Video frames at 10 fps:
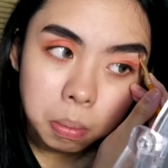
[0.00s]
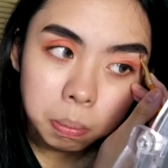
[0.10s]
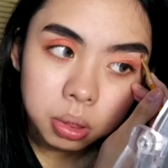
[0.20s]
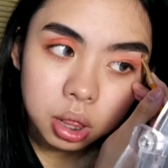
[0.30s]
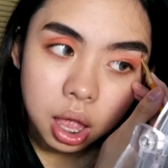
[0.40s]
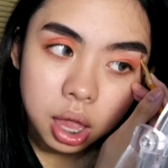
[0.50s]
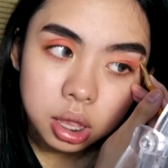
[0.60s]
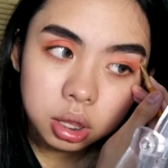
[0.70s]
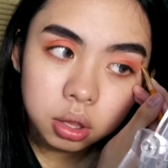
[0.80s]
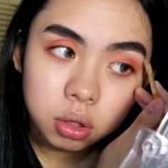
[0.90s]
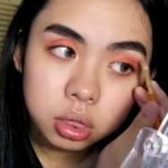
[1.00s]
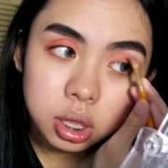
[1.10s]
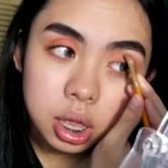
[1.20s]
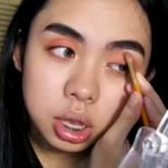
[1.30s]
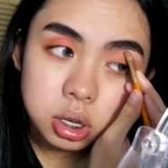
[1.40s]
Apply it on
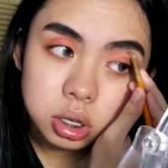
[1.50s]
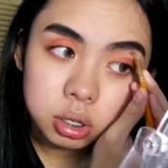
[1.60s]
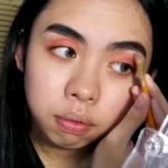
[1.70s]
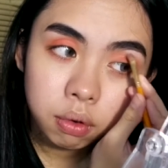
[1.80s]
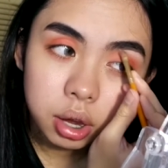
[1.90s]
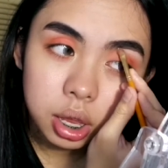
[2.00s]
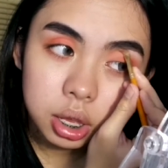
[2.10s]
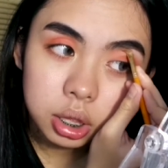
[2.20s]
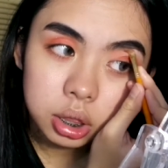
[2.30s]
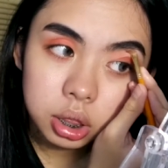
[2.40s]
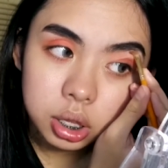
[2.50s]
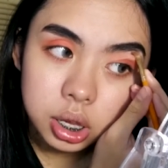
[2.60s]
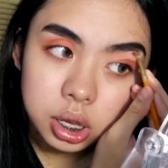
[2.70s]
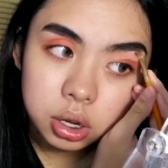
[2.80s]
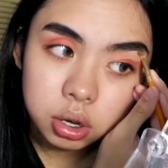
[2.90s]
the edges for a
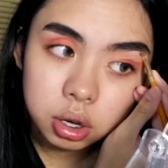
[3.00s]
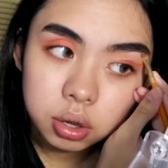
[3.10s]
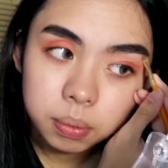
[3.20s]
cleaner